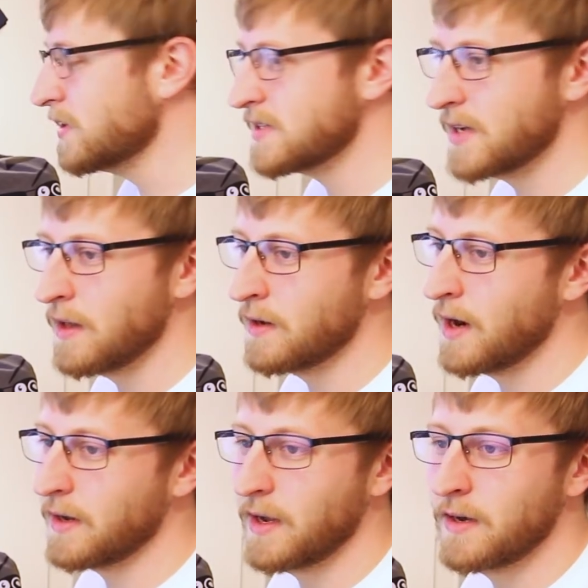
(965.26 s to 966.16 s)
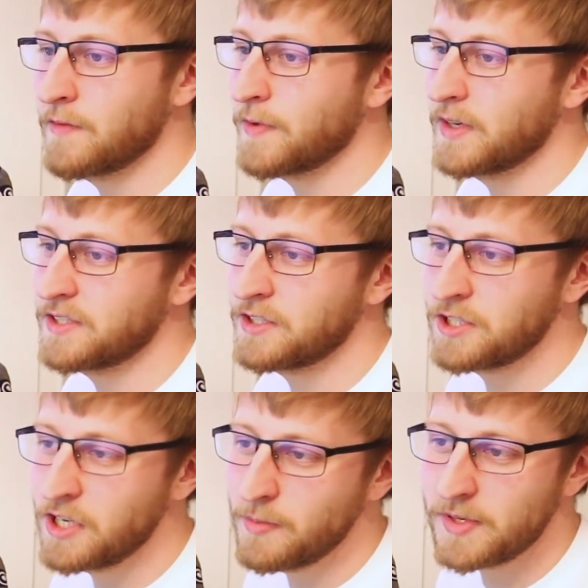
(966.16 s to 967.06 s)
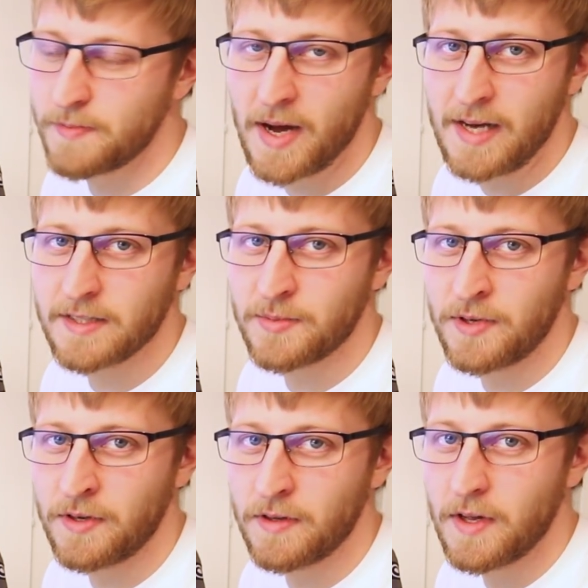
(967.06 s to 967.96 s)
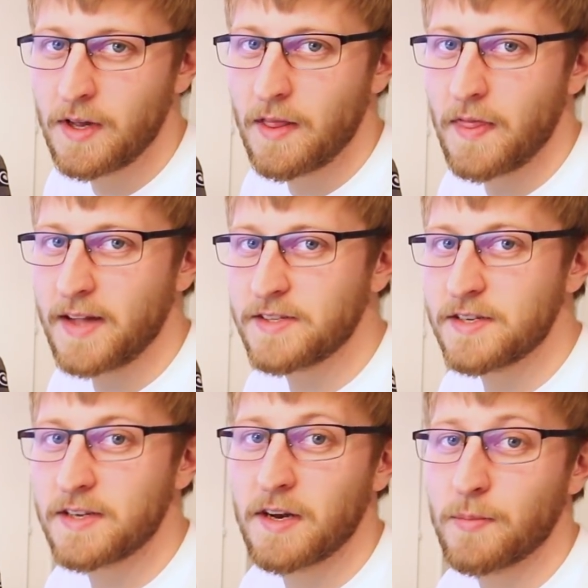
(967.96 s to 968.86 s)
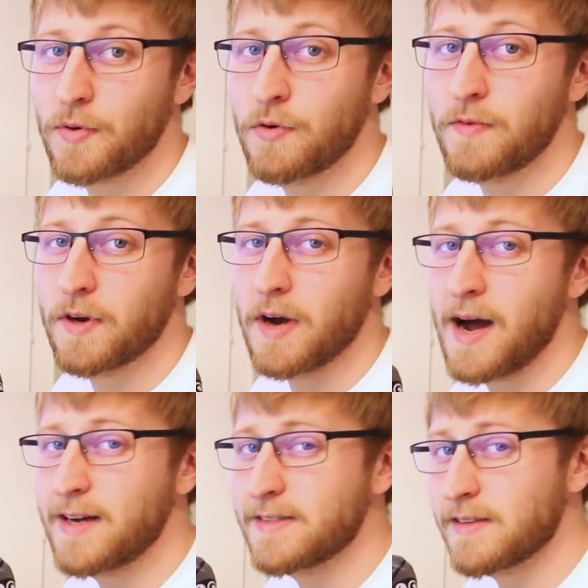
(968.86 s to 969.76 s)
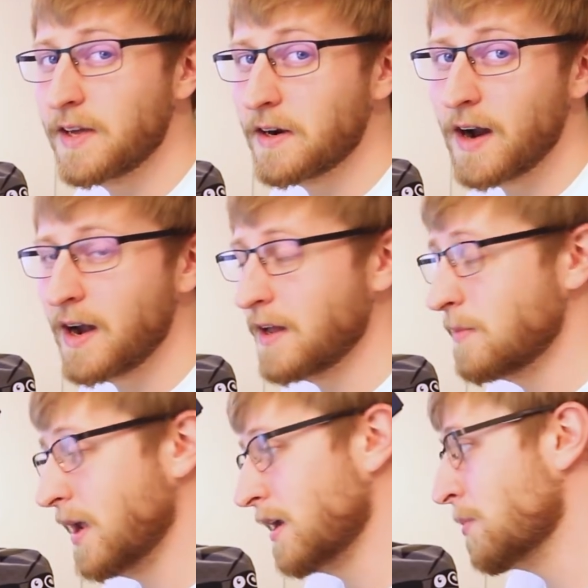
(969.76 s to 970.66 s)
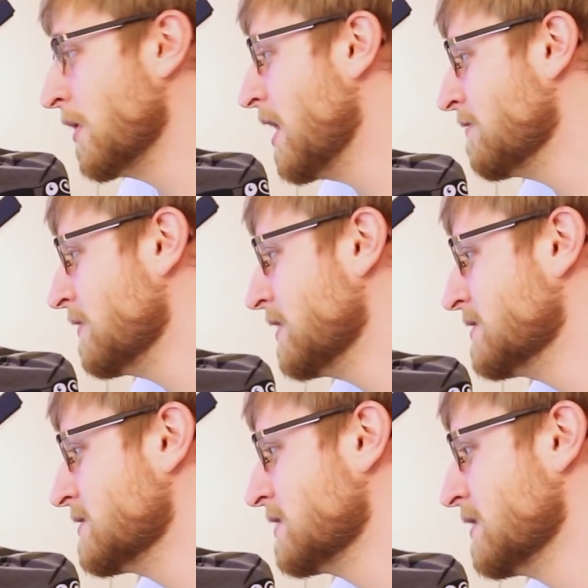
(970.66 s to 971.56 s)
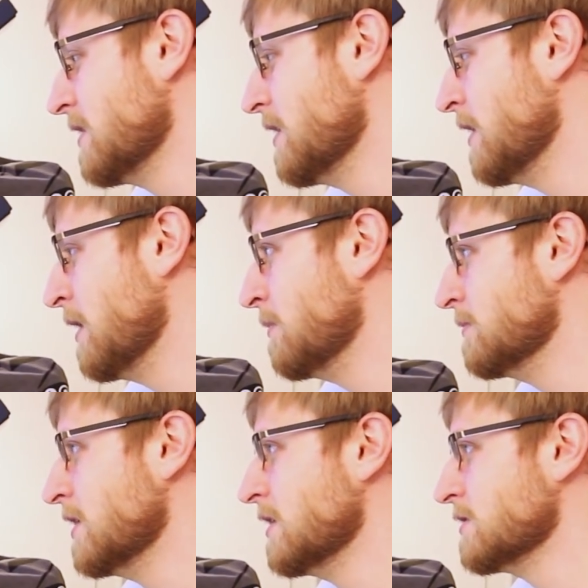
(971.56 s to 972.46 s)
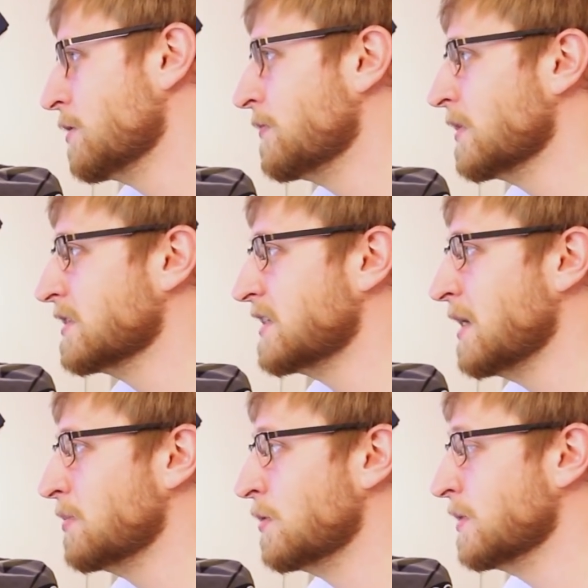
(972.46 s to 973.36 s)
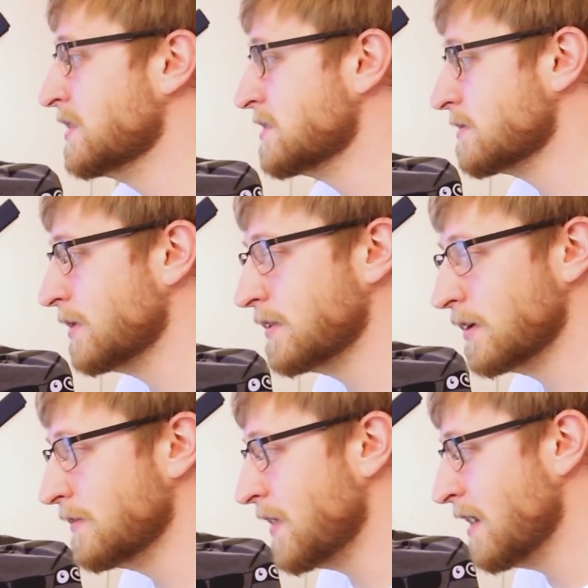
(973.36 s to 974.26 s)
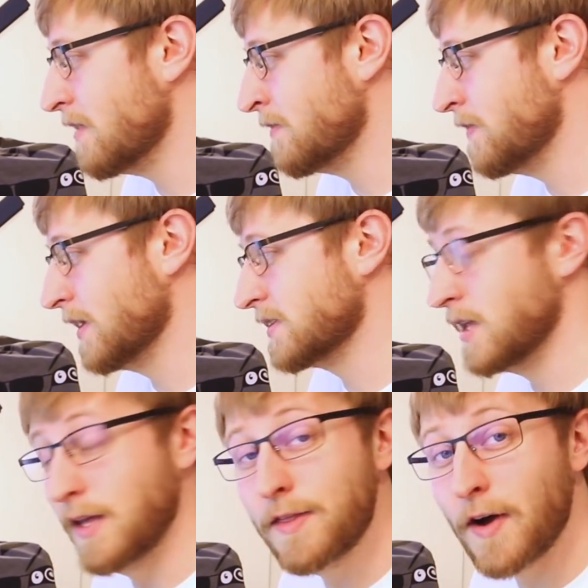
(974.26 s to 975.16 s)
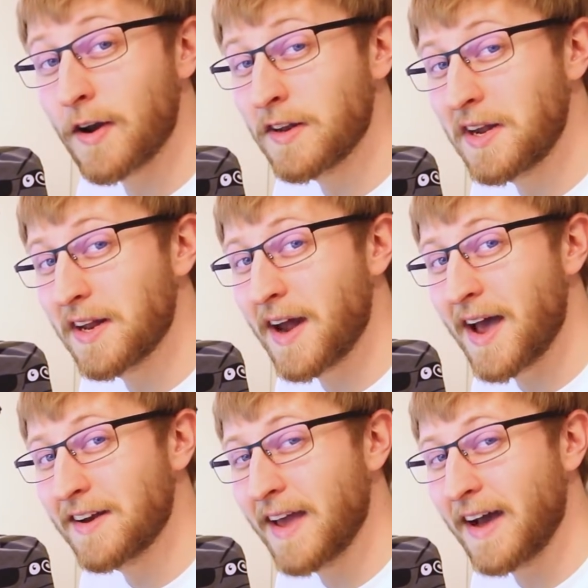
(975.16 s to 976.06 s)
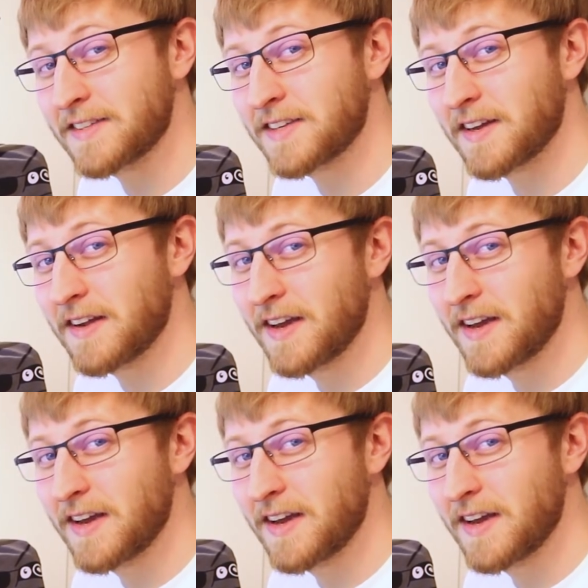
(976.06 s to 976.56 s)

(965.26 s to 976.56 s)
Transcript: the seller on getting it for as cheap as possible. That's just going to improve your odds later on making a profit. So for example, with this 335 I fixed, he thought it needed a head gasket,